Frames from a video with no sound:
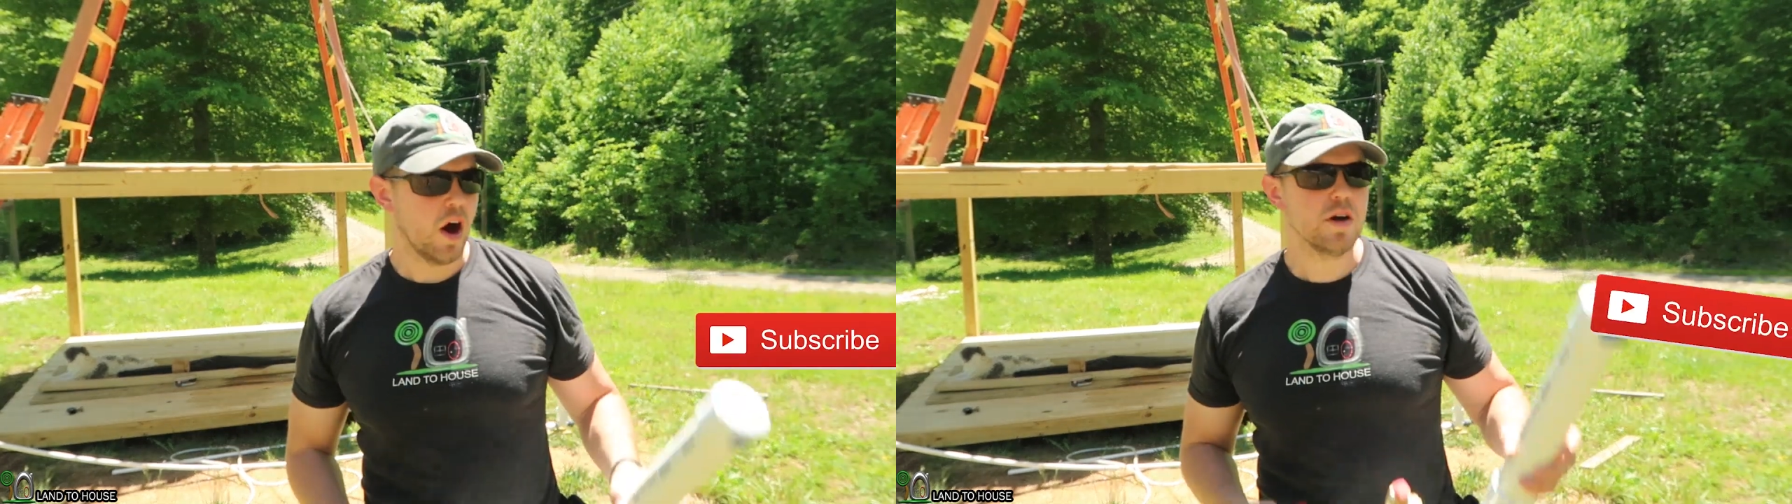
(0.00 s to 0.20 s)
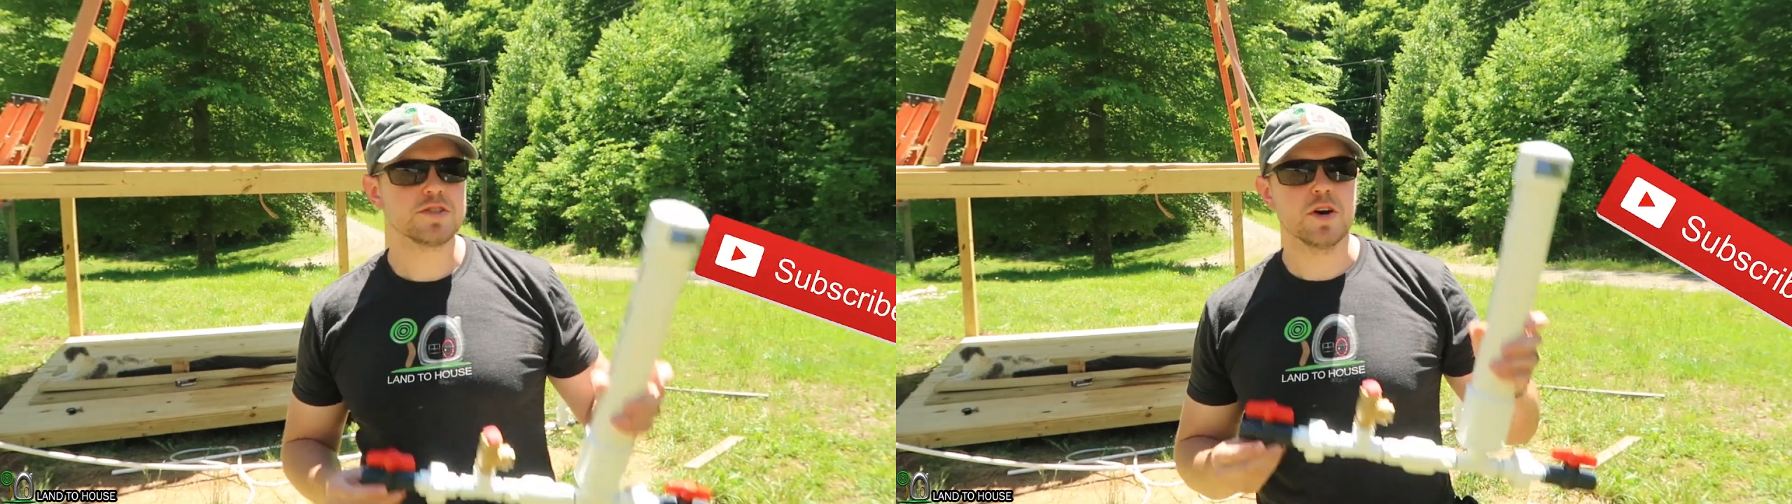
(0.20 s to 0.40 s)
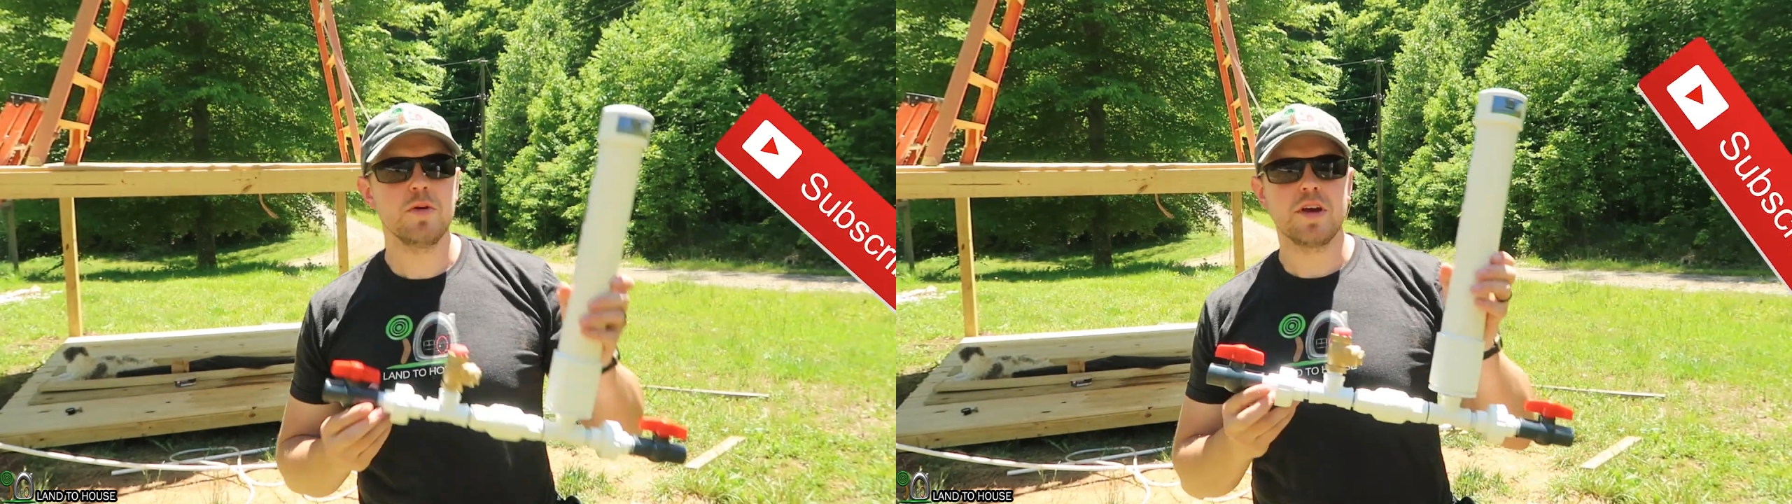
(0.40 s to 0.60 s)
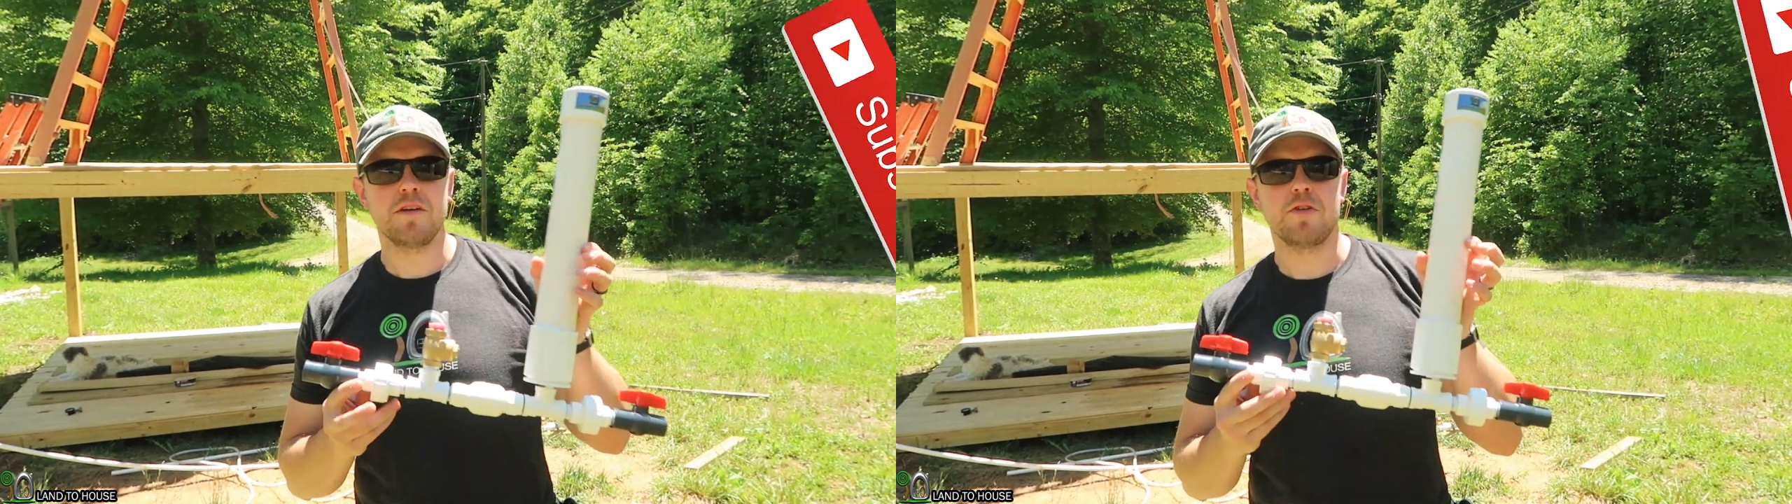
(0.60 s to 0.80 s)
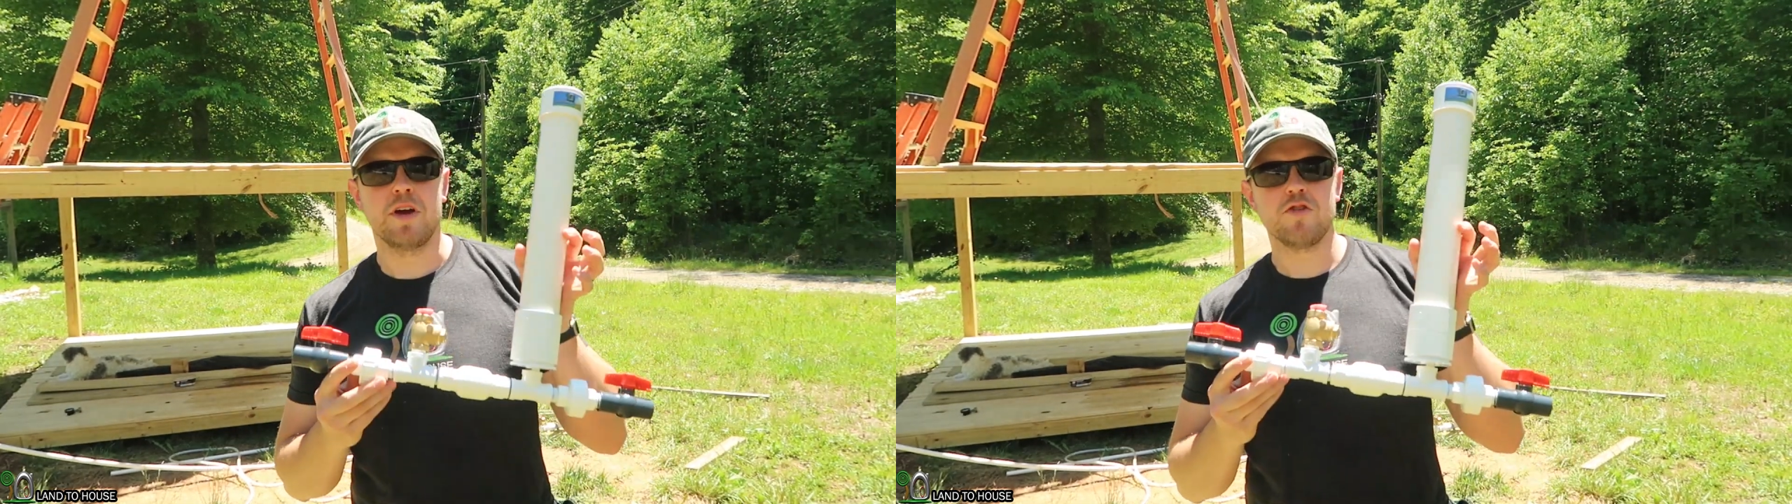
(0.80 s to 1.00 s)
Also,
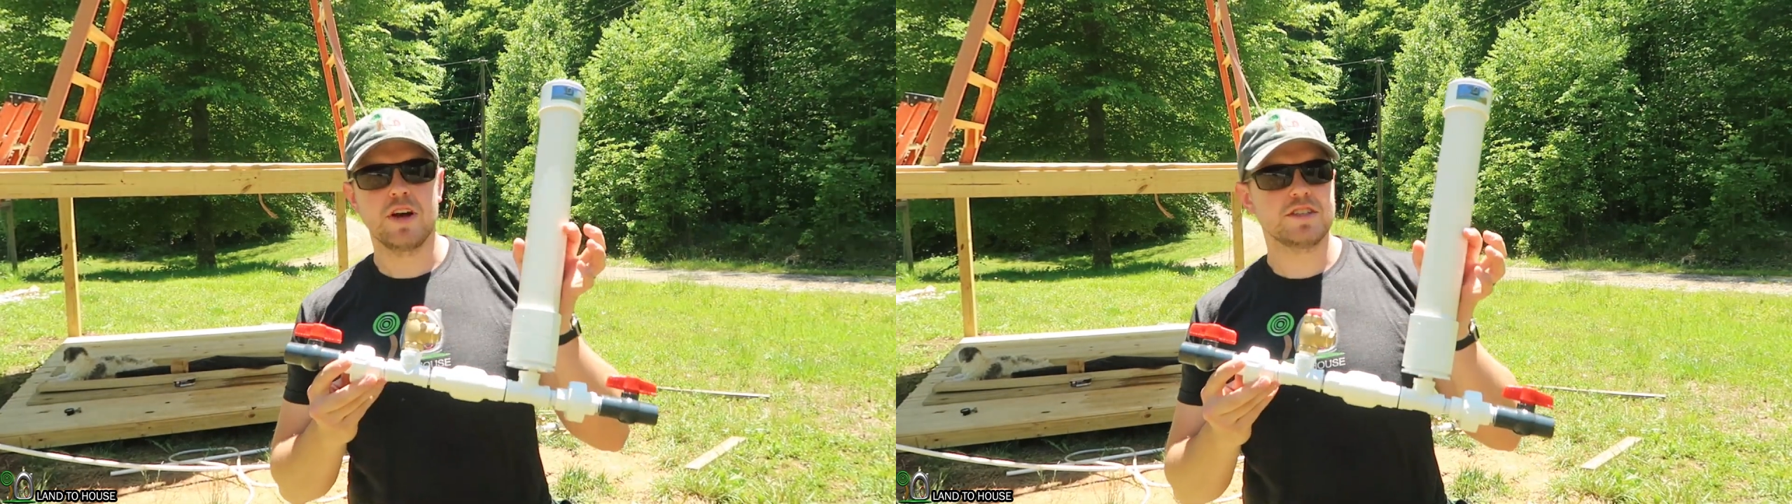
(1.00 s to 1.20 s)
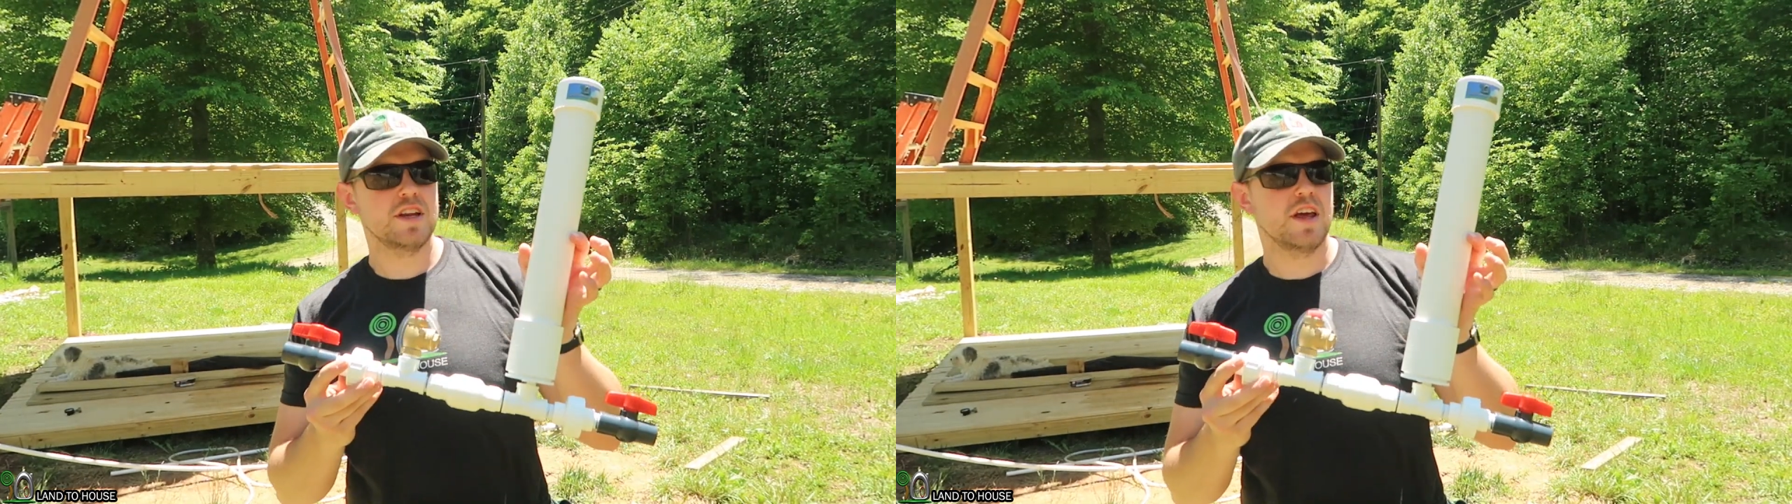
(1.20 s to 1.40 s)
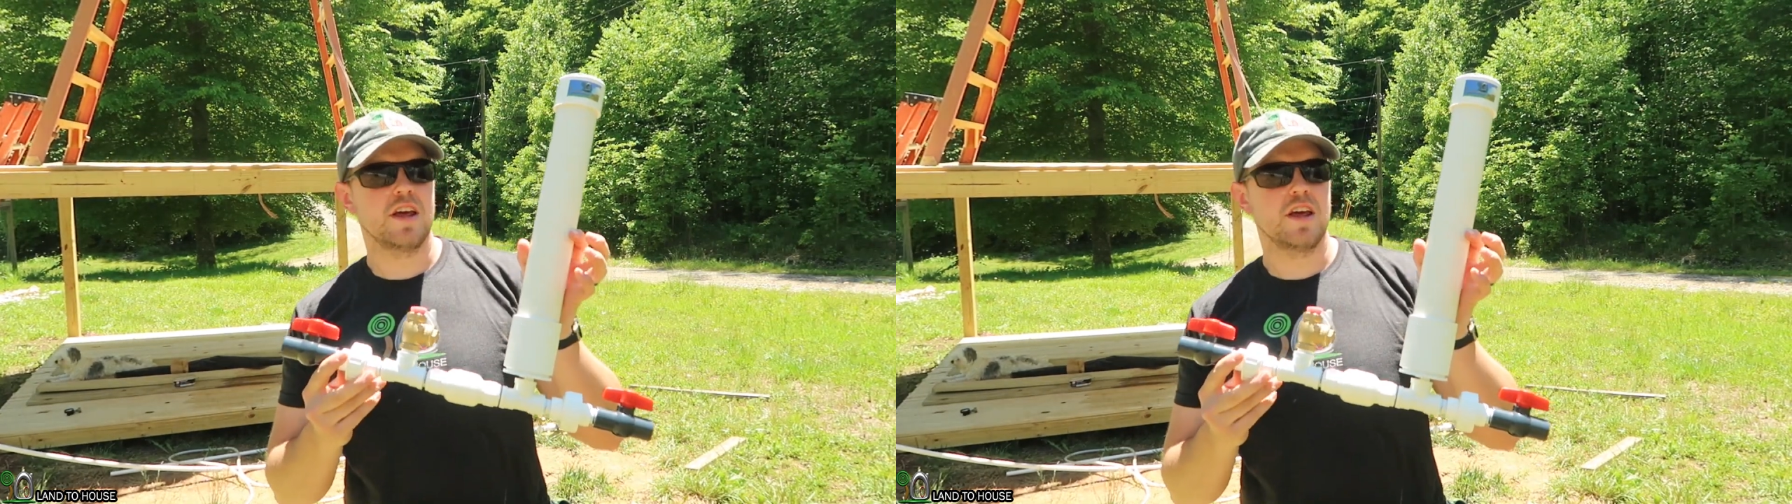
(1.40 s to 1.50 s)
if you're interested